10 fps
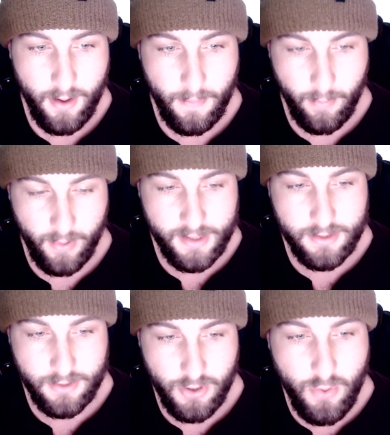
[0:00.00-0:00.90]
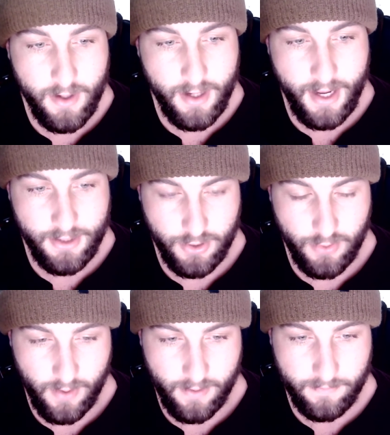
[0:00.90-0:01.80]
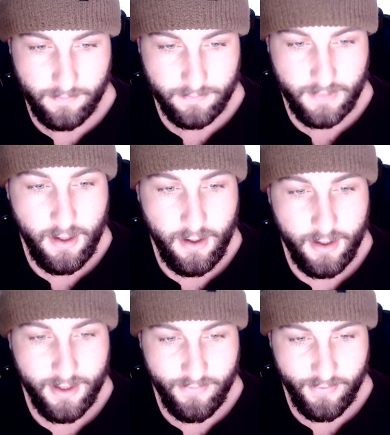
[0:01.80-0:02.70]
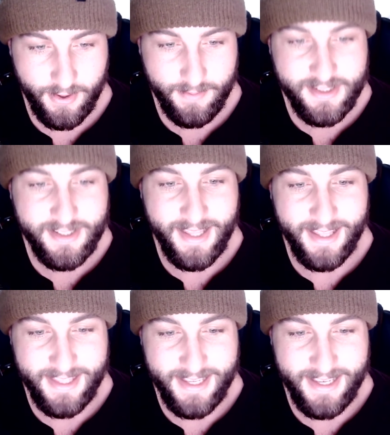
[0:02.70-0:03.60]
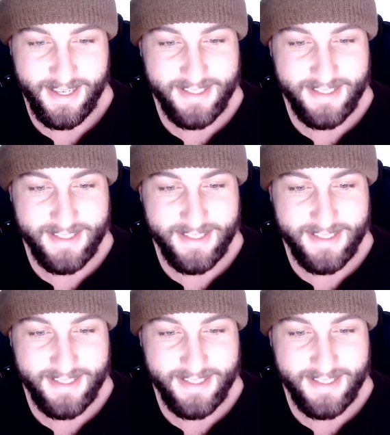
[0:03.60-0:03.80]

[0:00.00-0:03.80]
plus 2H2O confirms that the